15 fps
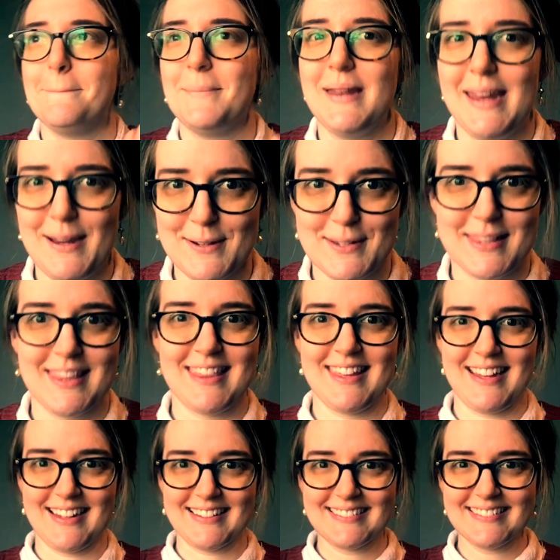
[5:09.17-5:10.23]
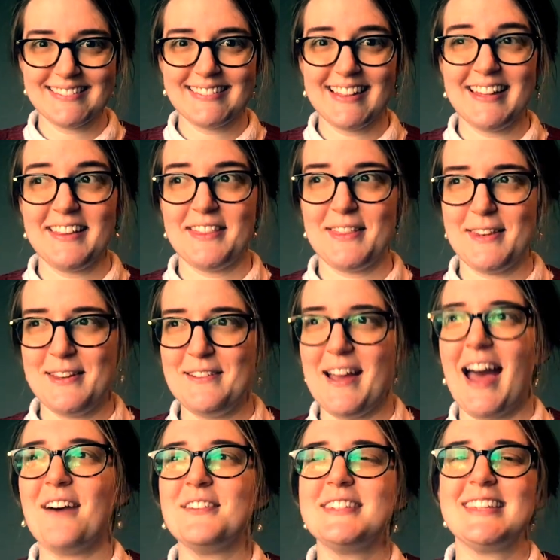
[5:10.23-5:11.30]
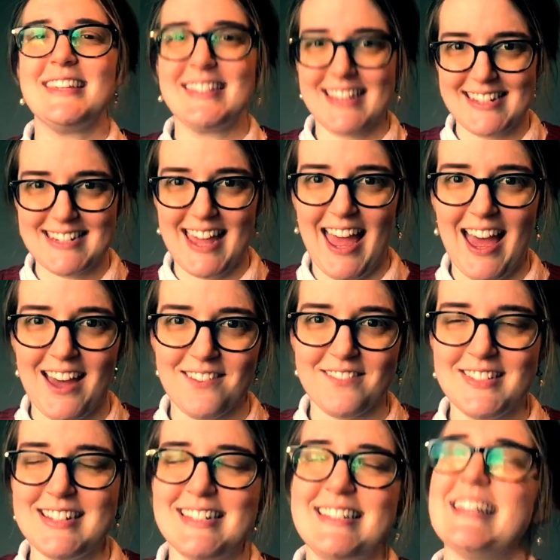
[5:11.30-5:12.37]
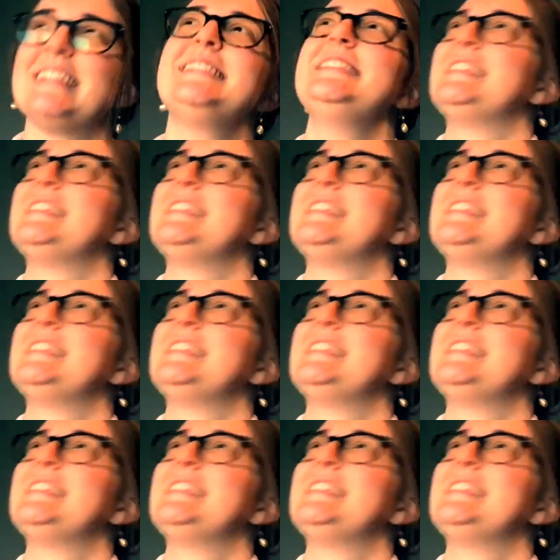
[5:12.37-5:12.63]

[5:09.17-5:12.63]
But here's the thing. The new house is going to have, dun